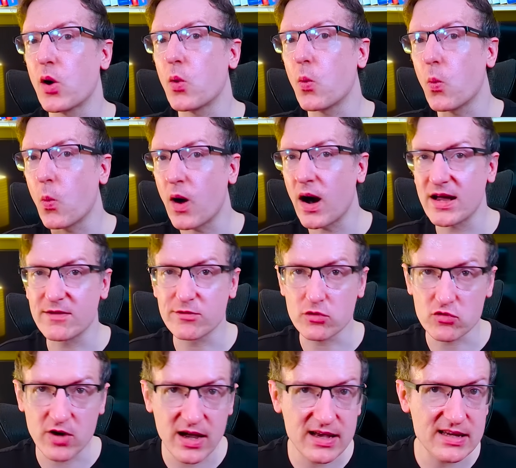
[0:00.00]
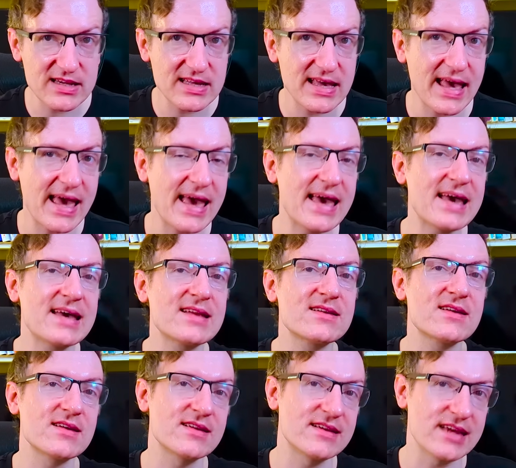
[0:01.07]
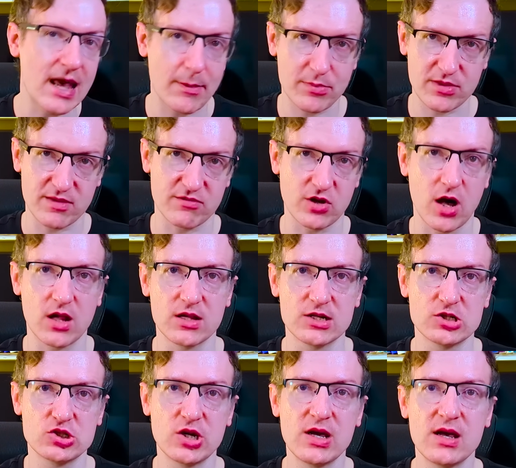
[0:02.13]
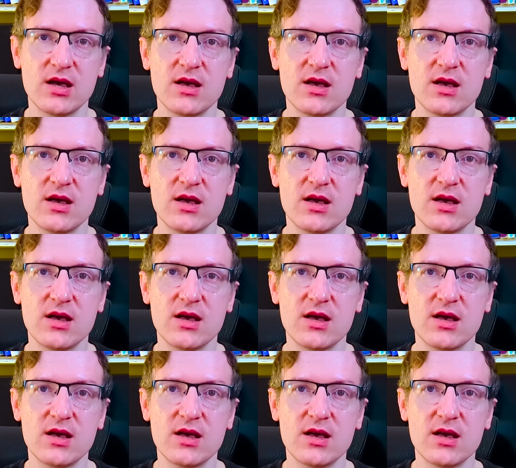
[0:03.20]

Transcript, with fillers: a wide variety and depth of knowledge.